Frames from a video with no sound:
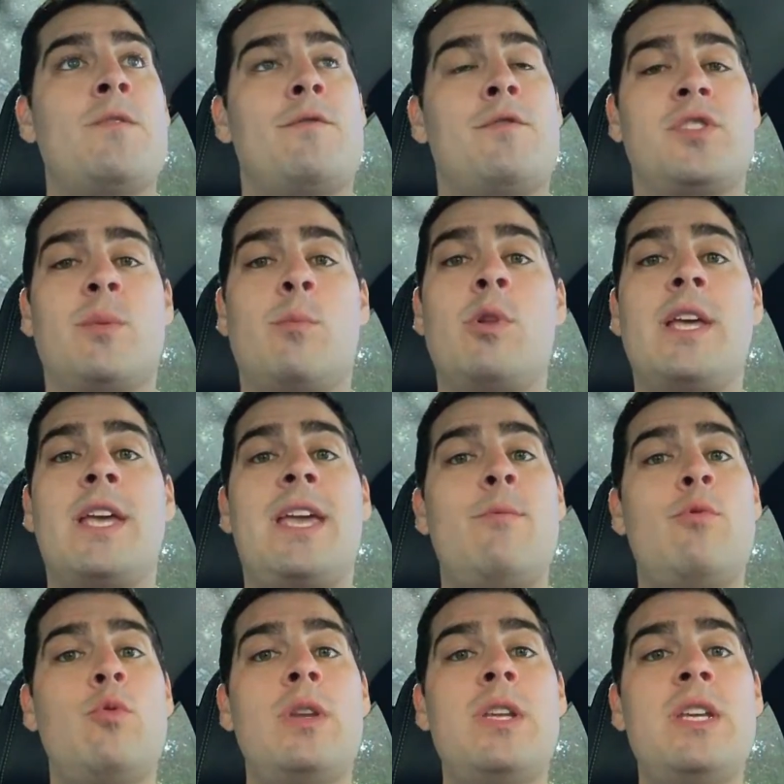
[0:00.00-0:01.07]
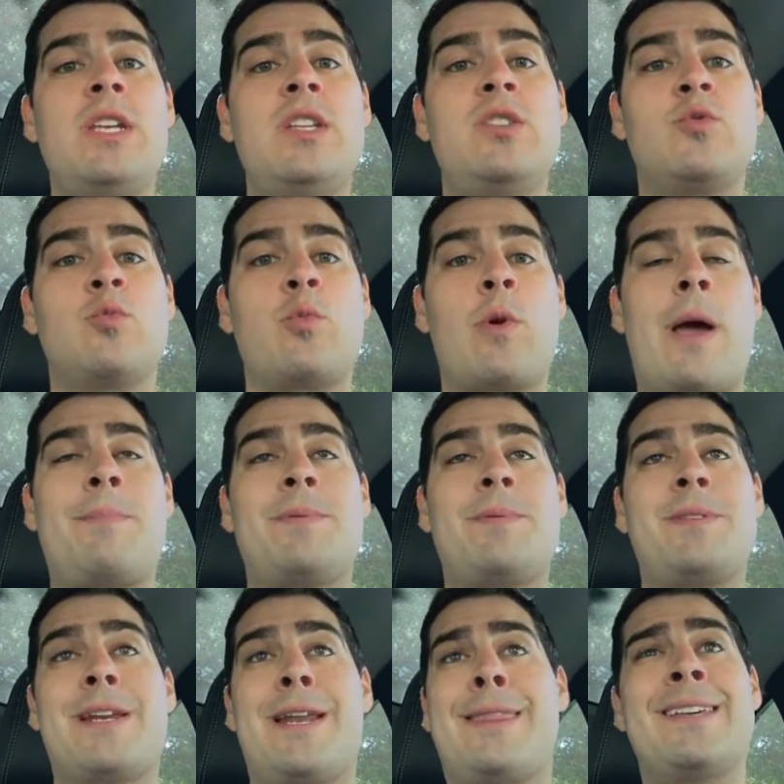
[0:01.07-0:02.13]
For someone like him who needs reps, and
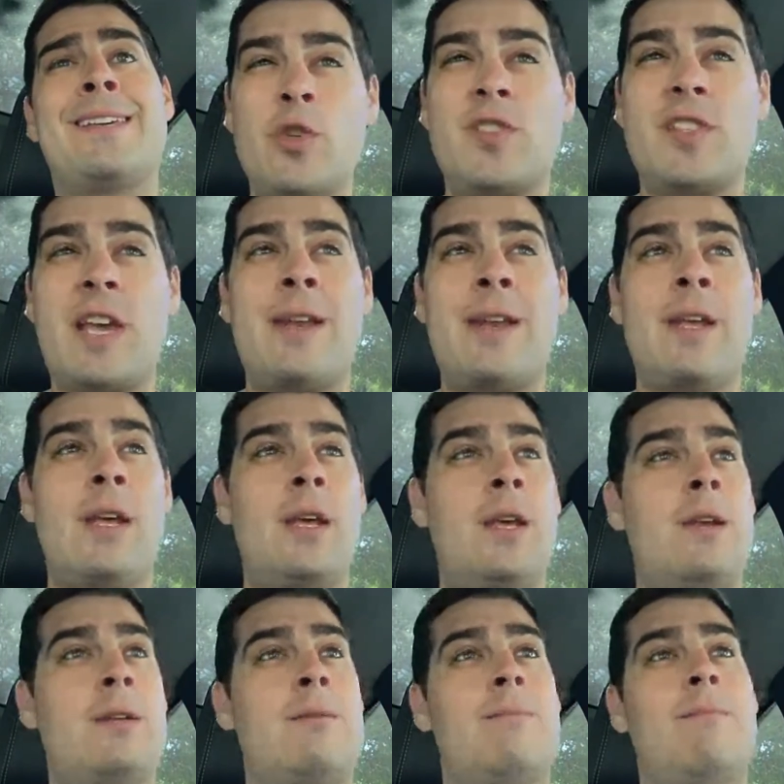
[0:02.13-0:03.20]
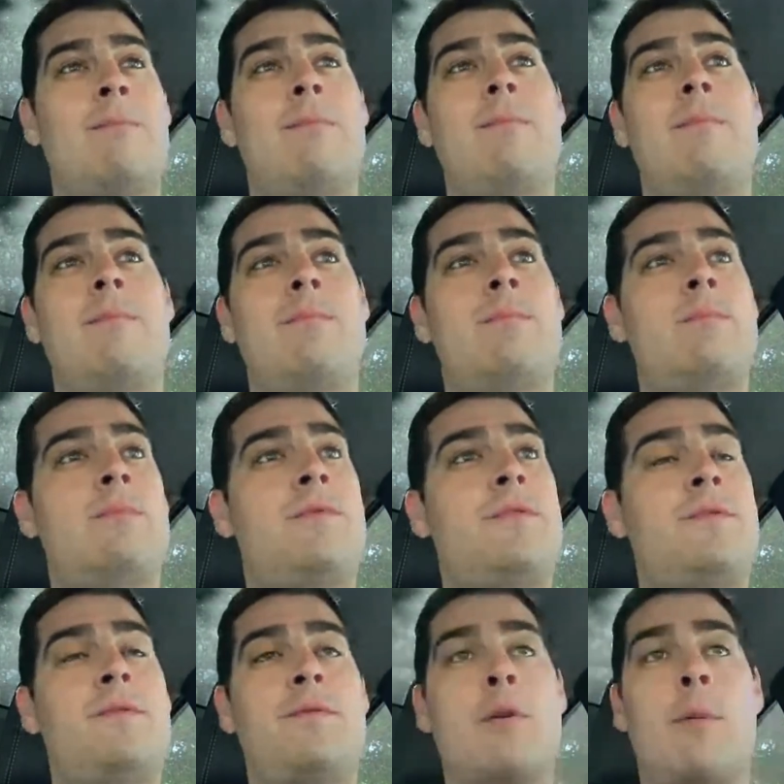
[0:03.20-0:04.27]
I think his skill set
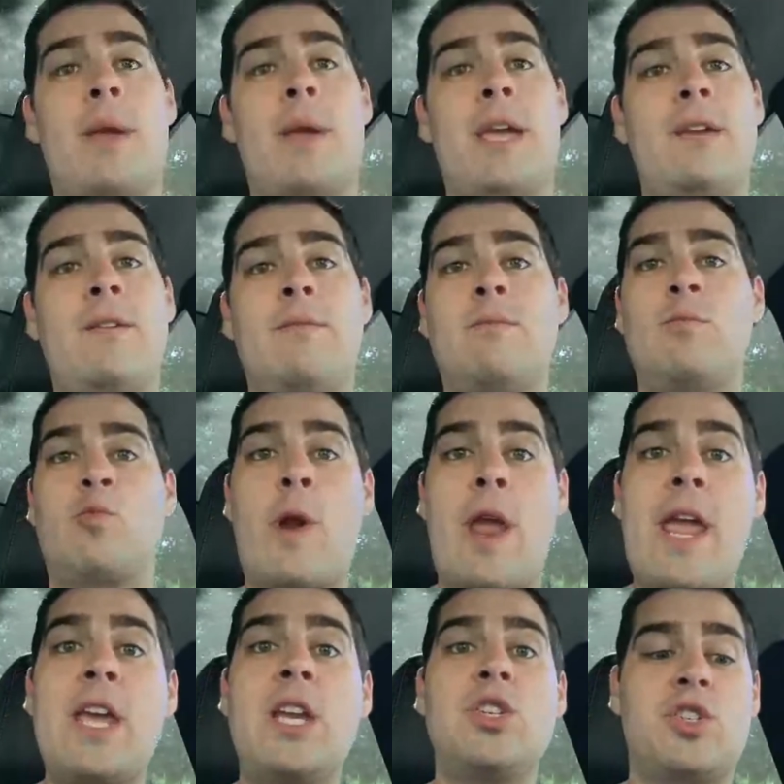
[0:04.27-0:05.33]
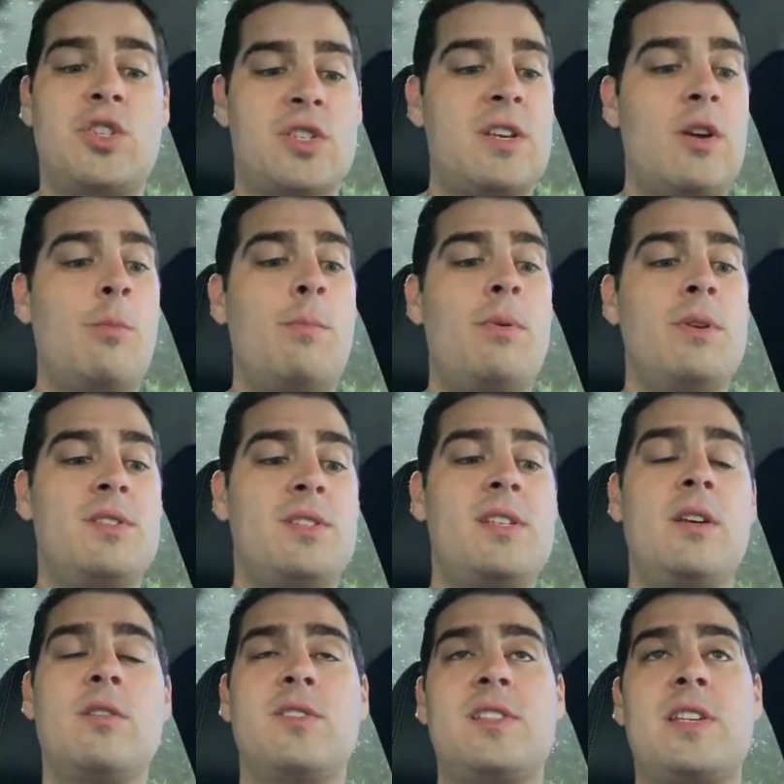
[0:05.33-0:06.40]
from a range skill
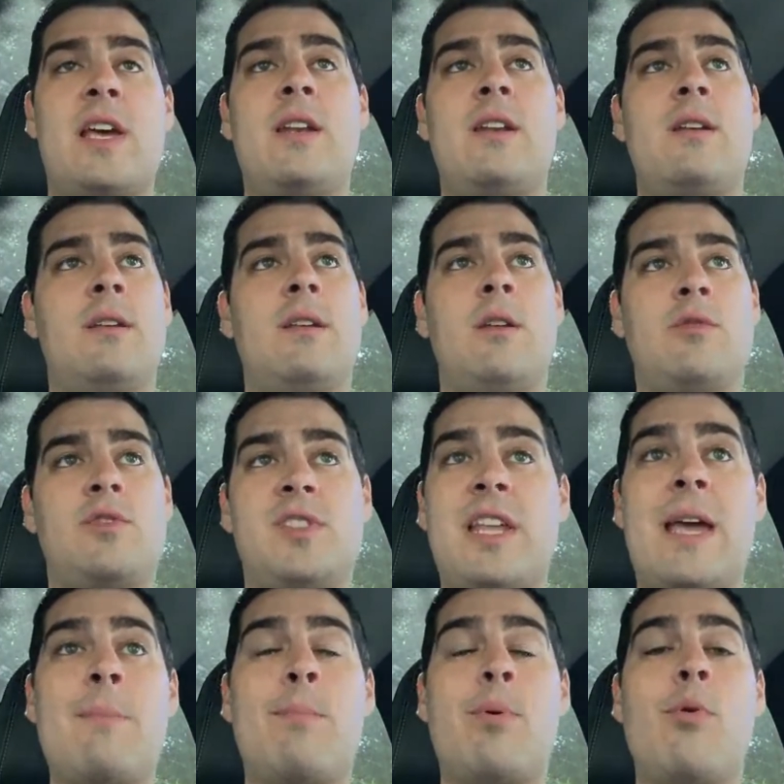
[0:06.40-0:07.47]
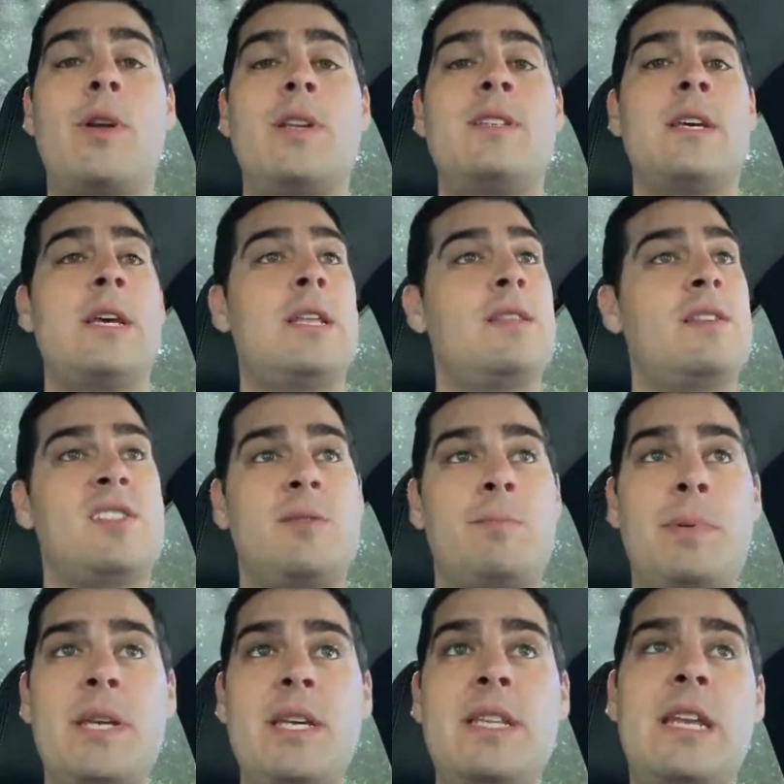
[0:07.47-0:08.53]
set standpoint, the
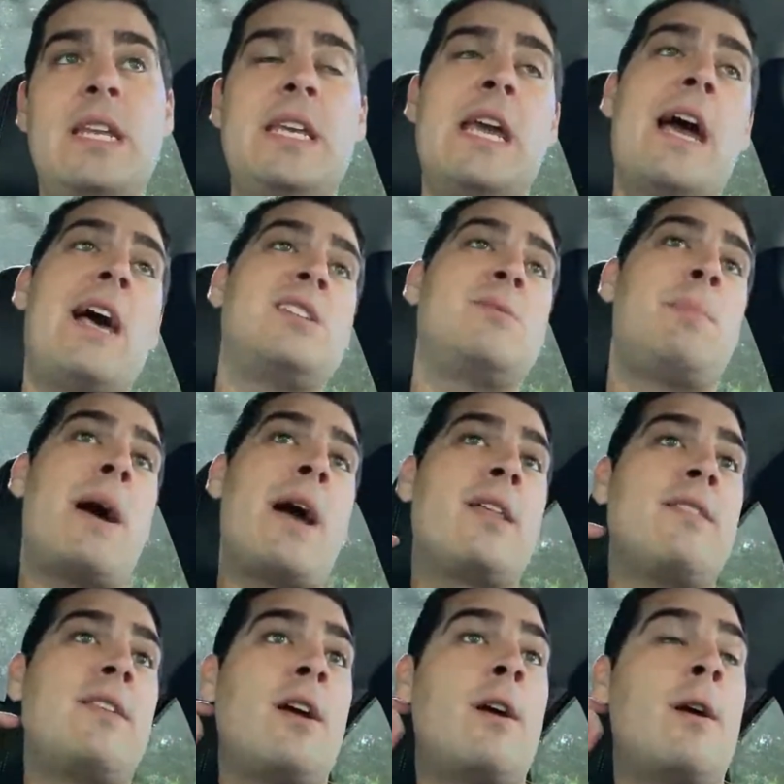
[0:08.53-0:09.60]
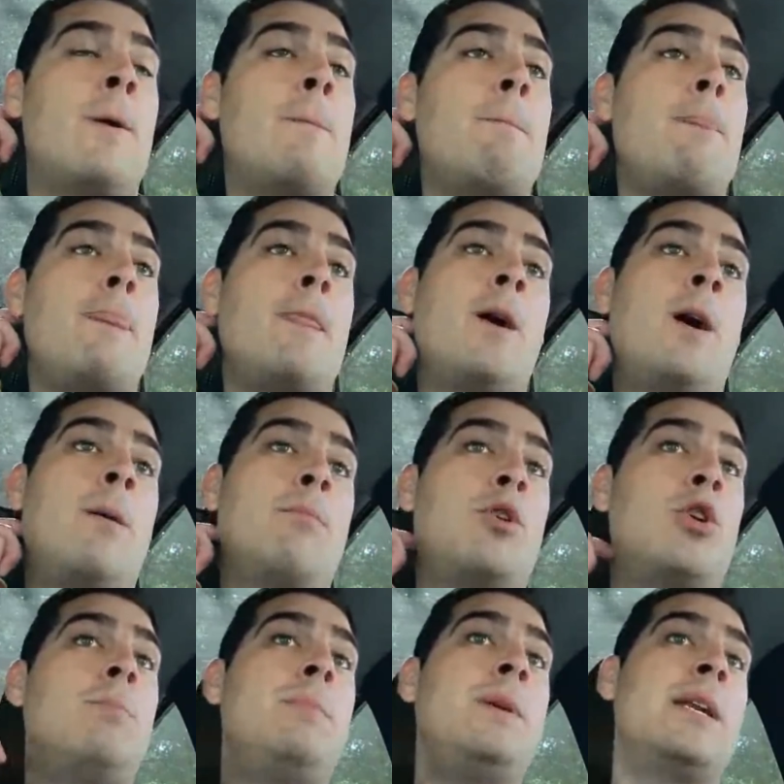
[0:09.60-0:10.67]
speed that he has back there
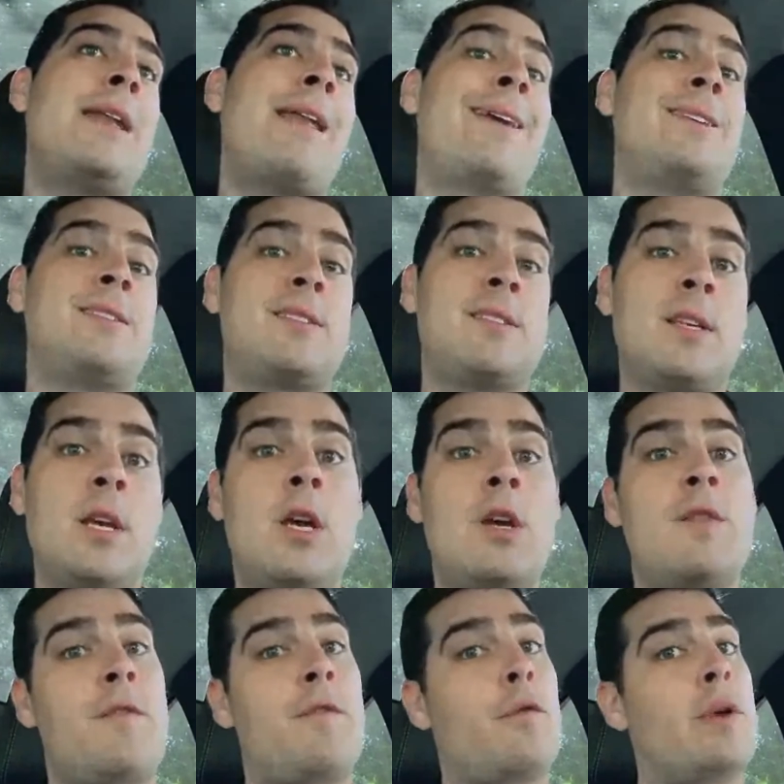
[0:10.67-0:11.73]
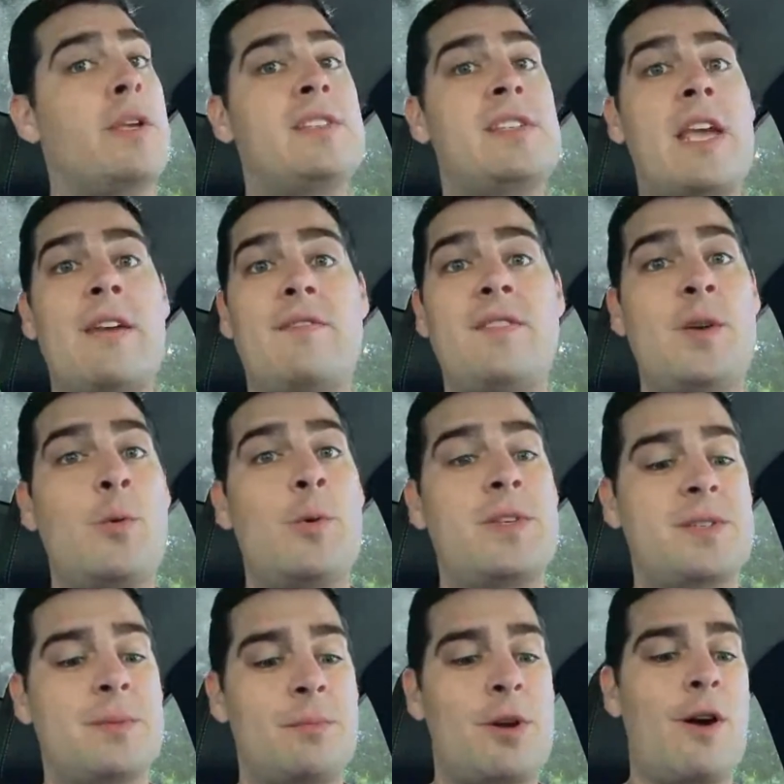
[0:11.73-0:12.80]
could be a nice free safety with
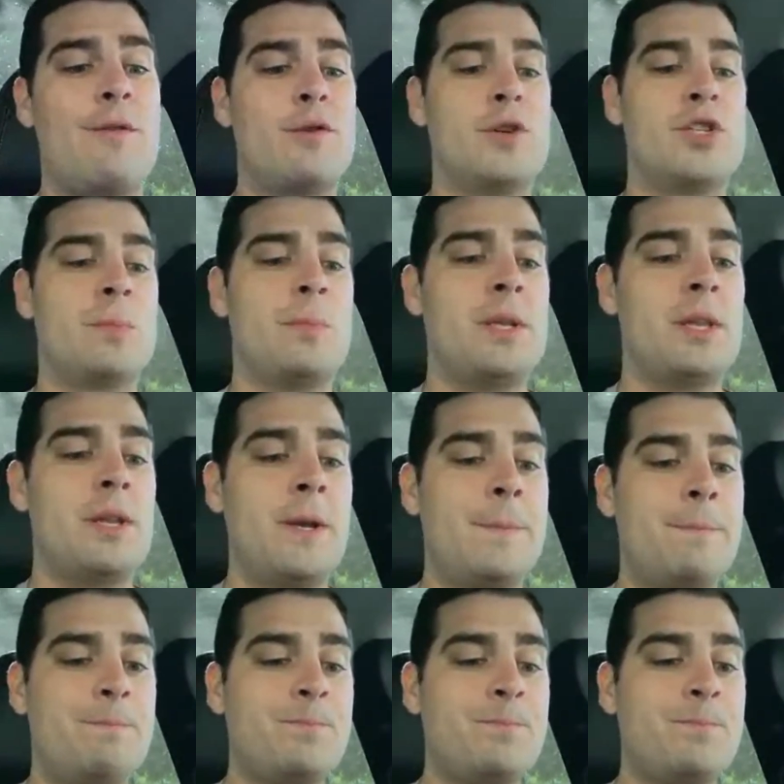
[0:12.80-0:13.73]
some coverage ability.